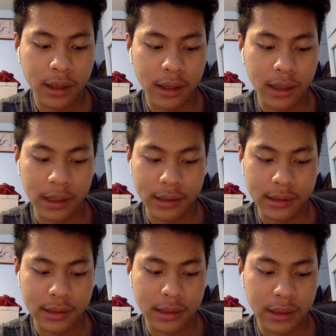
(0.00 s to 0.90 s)

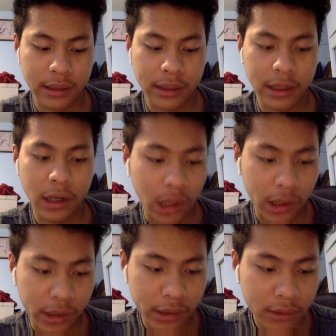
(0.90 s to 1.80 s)
is click
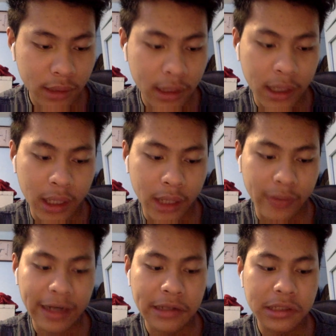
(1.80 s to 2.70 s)
Auto, and
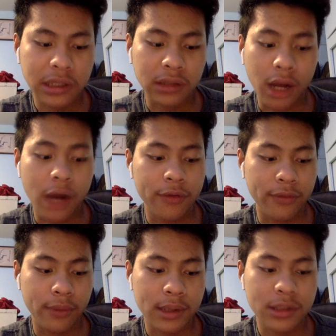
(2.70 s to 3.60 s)
that does a lot
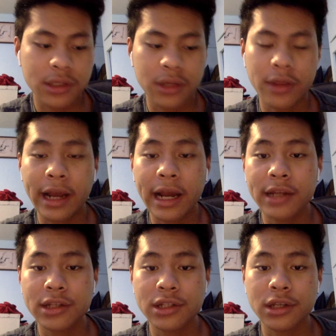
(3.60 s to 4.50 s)
for us. So that
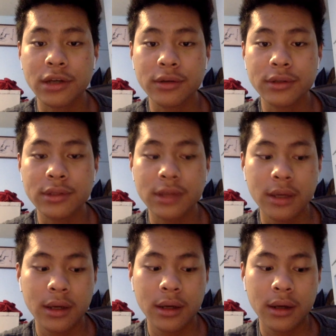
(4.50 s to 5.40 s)
kind of shows
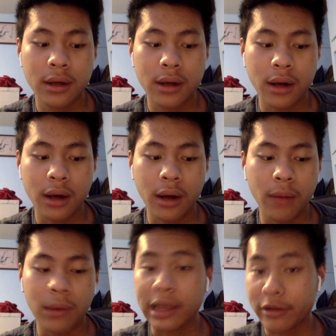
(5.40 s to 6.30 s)

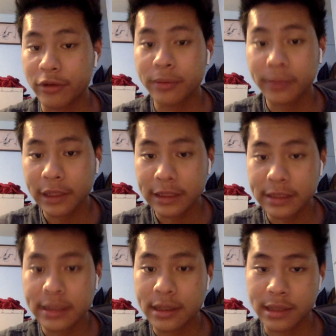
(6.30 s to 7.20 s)
what Lightroom
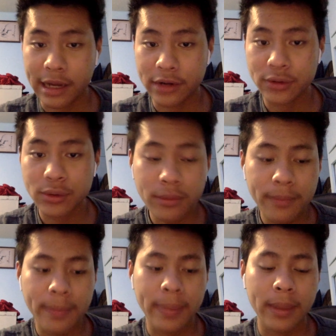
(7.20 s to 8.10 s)
thinks is natural
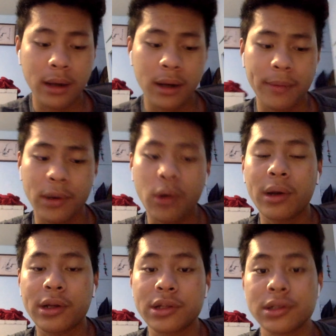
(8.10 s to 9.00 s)

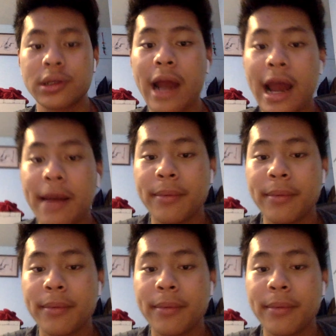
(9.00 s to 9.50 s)
according to their app,